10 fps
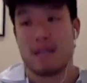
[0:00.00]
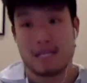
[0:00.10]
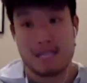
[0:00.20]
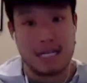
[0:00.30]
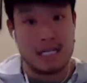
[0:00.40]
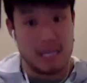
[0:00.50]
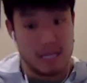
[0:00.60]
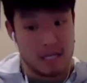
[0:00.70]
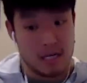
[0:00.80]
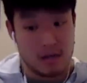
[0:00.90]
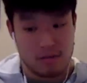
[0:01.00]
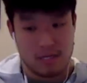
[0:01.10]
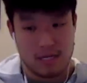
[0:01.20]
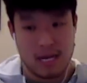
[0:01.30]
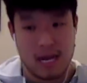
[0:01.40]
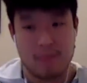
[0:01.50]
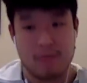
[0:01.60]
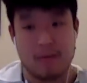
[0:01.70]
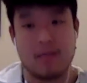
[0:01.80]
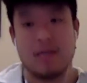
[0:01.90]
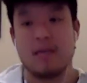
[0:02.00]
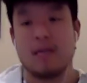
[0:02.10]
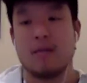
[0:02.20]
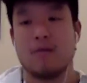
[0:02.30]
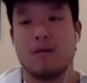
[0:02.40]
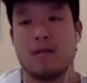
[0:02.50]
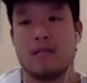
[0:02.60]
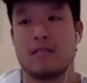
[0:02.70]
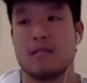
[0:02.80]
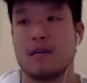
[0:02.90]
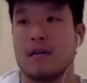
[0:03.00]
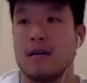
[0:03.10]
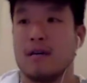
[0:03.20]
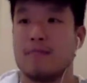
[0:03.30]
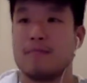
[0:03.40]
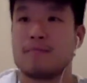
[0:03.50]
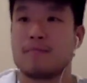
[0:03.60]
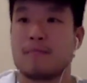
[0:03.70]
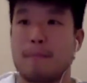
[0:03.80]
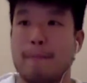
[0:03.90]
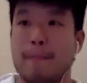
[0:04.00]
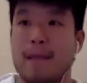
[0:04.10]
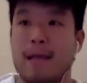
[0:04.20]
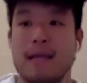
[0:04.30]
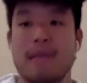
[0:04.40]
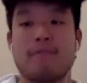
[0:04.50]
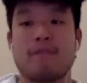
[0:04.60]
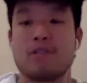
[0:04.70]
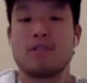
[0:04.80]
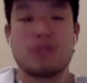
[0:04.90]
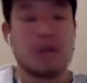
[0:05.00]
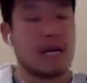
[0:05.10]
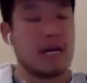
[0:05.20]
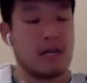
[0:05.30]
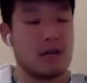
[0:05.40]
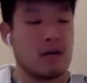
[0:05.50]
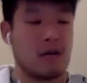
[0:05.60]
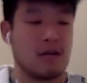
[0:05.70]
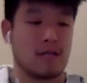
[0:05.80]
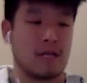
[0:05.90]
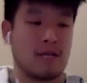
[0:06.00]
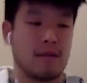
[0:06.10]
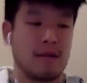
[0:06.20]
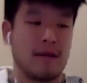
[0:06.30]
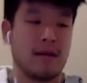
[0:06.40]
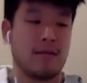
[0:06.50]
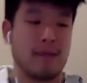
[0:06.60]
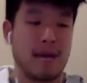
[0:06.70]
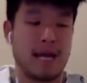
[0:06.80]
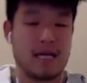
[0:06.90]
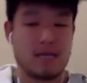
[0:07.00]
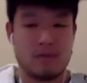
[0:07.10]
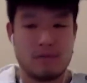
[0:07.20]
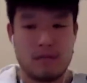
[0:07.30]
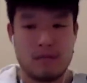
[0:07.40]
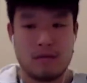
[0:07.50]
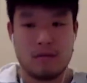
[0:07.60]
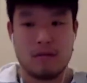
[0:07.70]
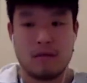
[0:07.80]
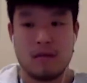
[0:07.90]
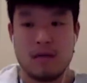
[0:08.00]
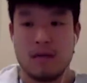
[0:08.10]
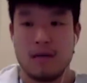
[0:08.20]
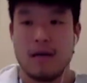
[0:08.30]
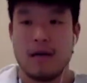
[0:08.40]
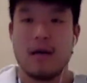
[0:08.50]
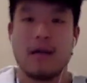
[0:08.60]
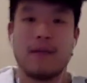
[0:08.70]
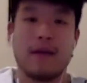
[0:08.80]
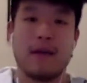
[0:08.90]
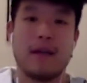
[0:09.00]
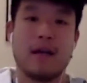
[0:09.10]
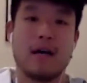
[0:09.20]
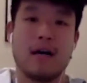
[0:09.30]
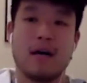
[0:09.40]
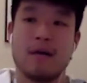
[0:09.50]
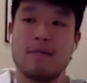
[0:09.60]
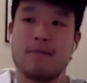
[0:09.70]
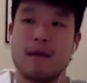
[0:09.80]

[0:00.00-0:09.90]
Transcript: things that I did know was going to happen was, um, I think for sure I knew I was going to marry a badass woman. And then, um, how